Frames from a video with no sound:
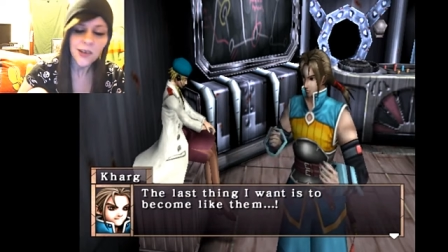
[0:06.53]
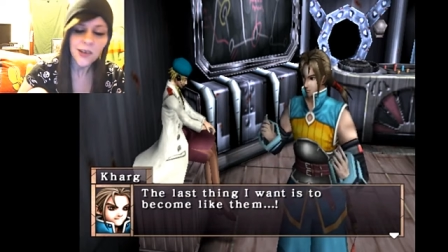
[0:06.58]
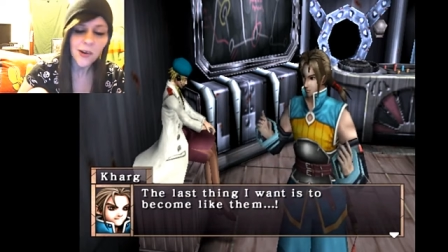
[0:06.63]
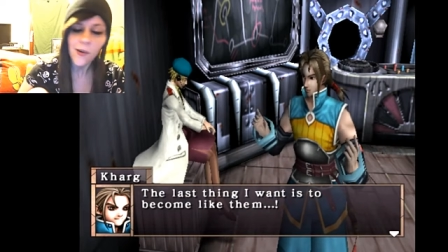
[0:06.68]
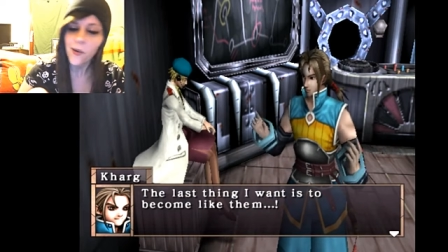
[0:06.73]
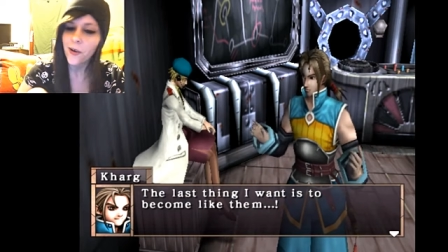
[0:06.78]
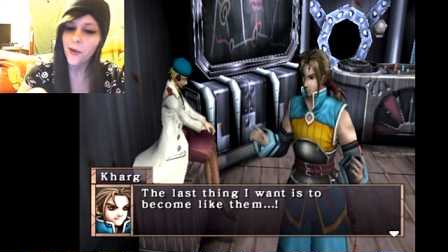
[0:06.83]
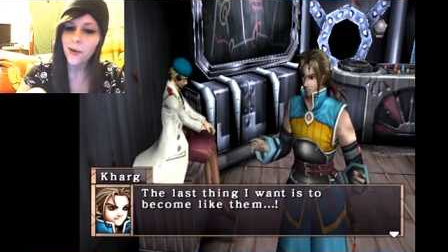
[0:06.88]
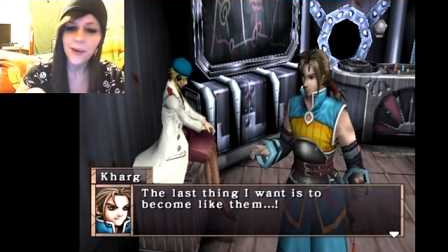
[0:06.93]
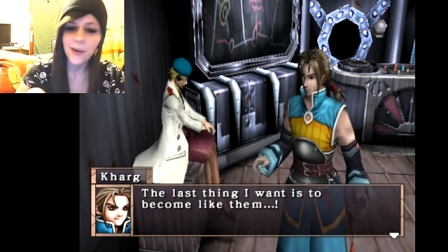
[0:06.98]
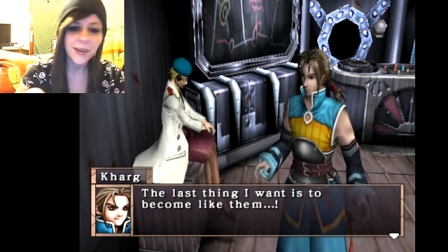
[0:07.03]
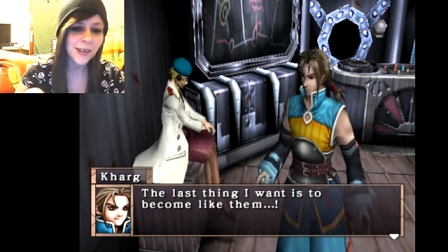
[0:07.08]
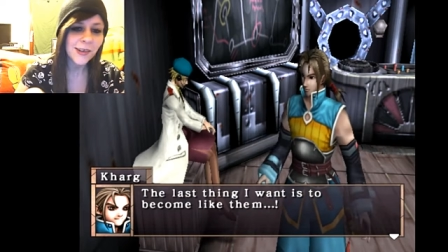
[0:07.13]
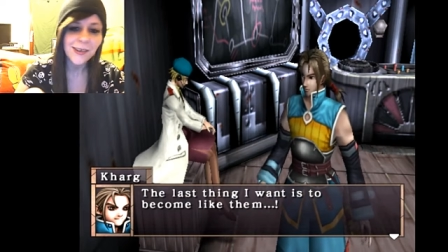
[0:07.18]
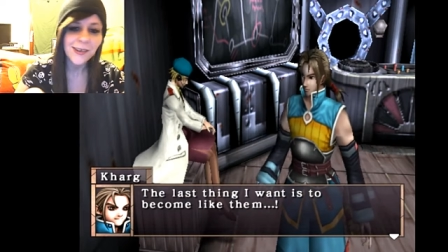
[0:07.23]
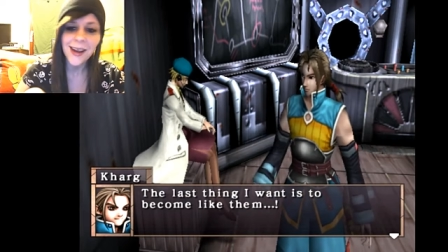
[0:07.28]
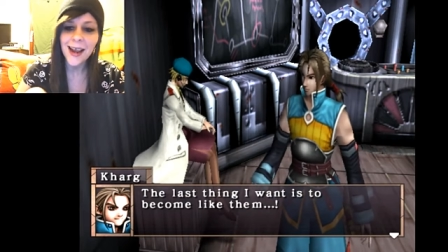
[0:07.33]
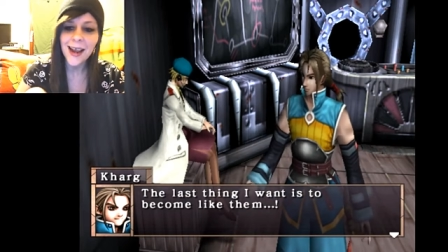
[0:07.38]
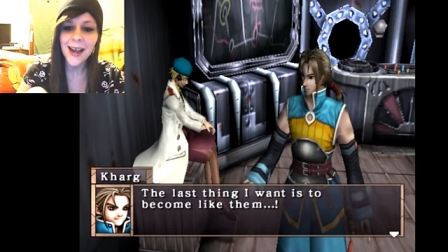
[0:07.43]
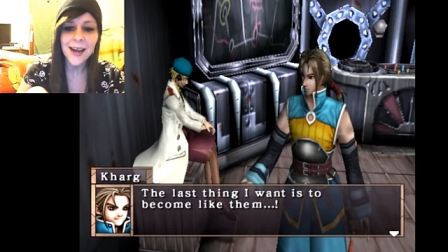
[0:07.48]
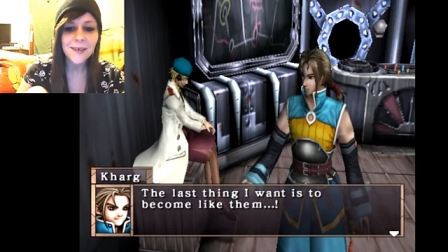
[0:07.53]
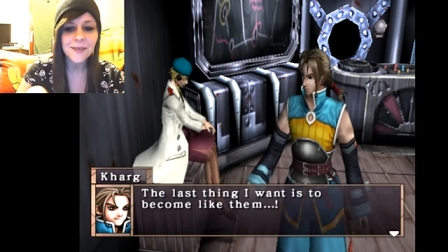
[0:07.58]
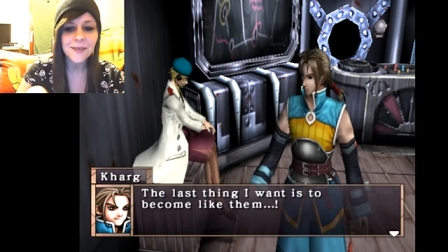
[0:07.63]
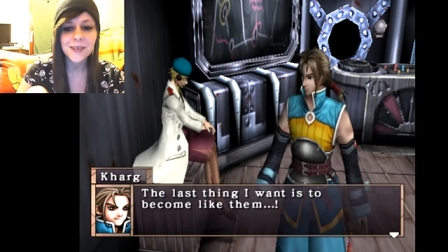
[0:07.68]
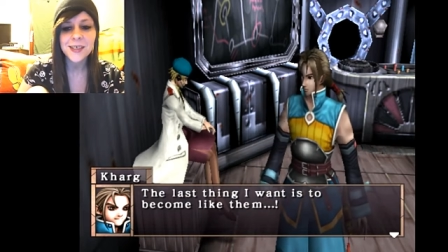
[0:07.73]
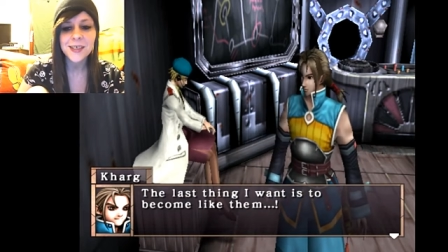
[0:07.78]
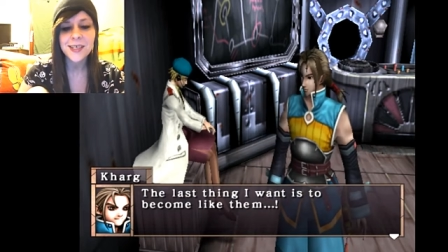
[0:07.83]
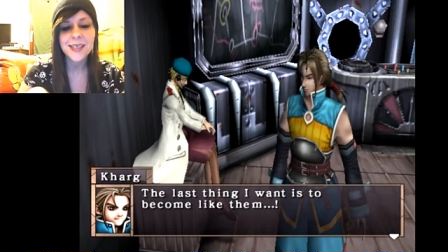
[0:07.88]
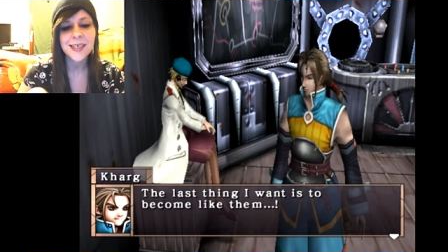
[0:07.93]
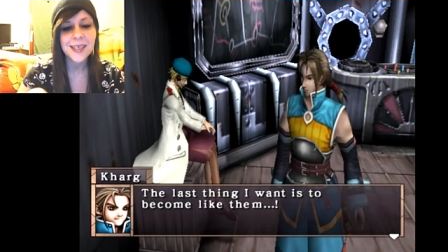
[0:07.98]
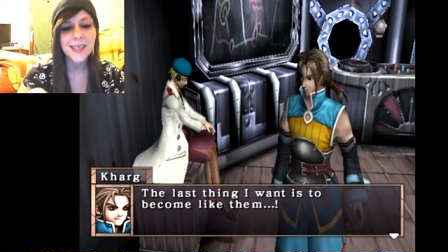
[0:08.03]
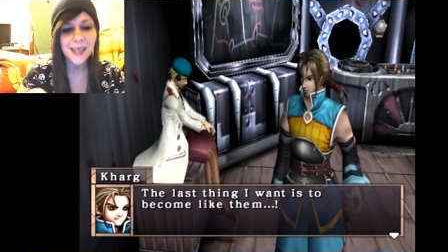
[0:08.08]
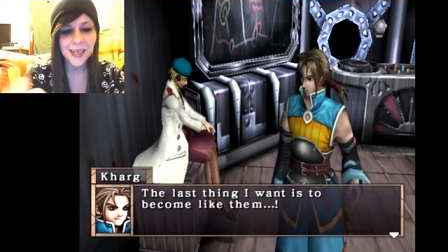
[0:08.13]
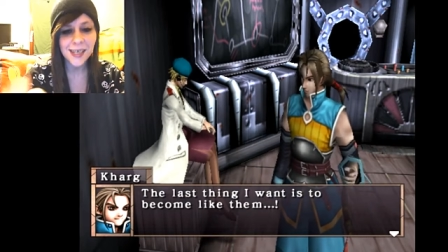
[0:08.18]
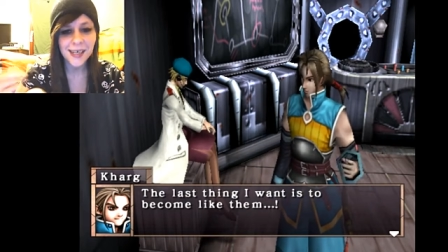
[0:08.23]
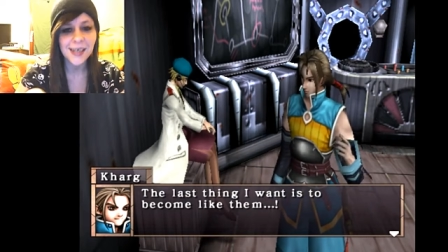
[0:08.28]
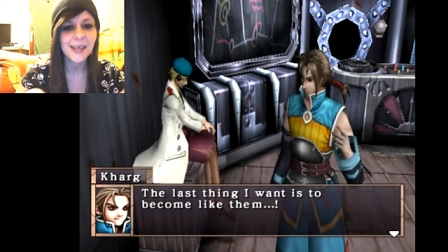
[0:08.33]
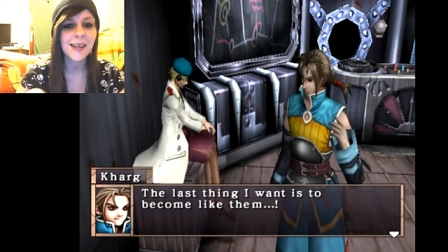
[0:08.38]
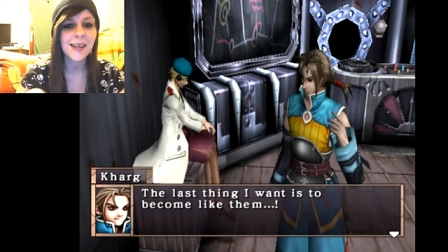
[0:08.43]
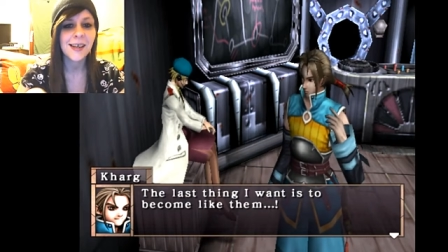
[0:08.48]
Karg, you have to
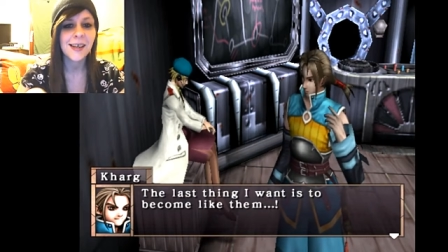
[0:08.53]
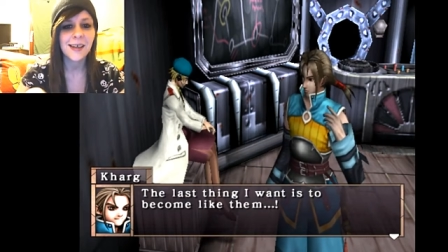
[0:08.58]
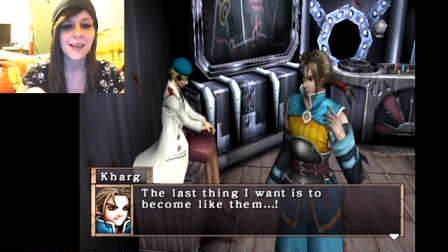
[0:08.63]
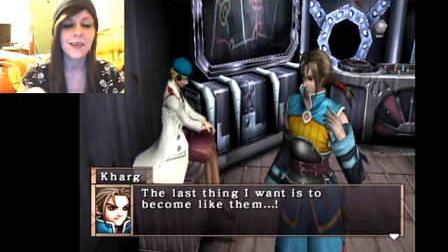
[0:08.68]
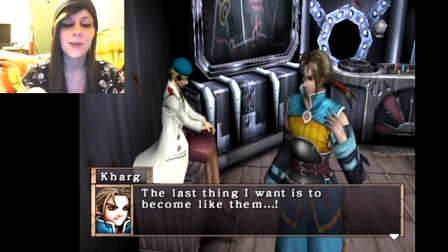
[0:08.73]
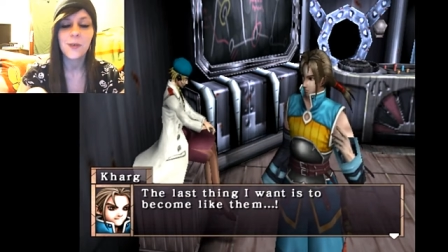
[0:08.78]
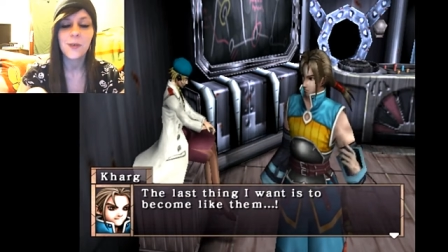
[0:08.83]
see.